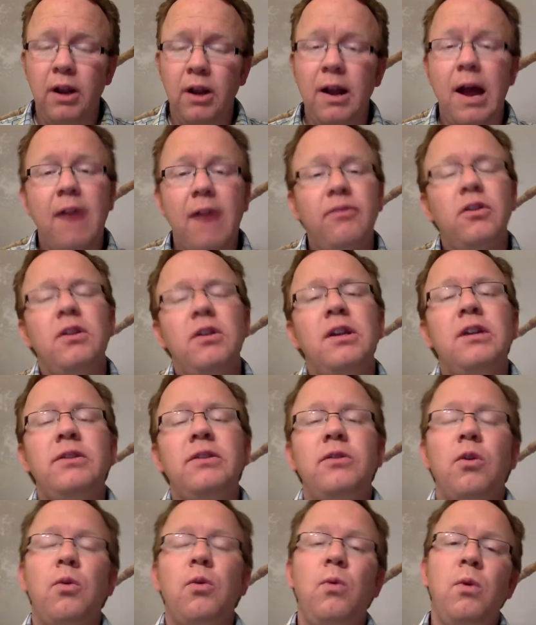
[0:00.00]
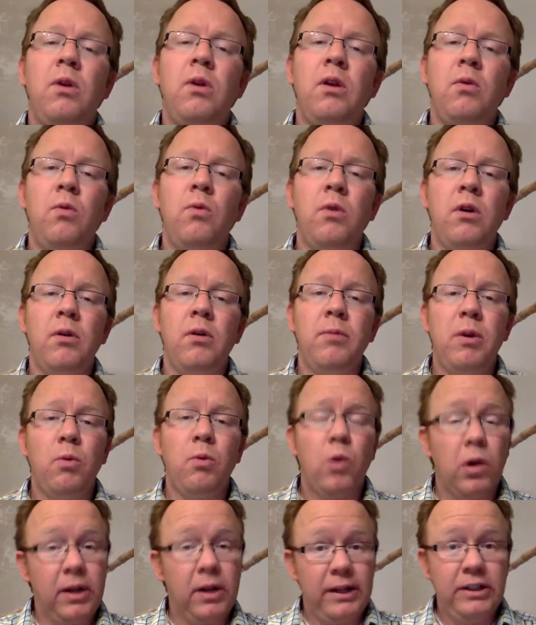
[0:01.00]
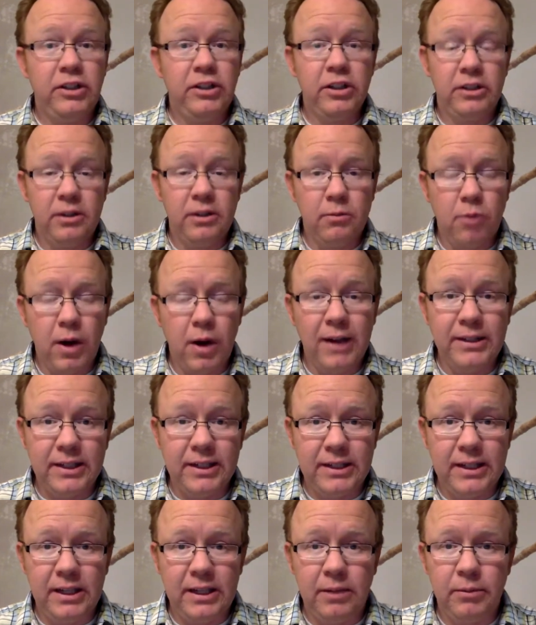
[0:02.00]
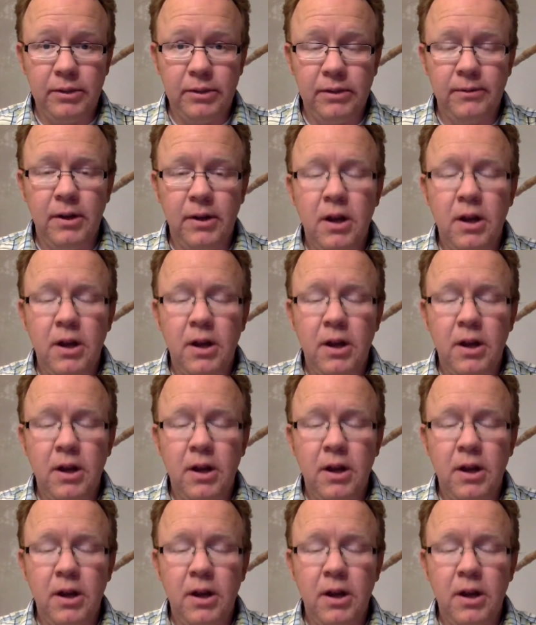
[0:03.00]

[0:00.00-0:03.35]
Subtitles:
After this, we will be working just in project teams.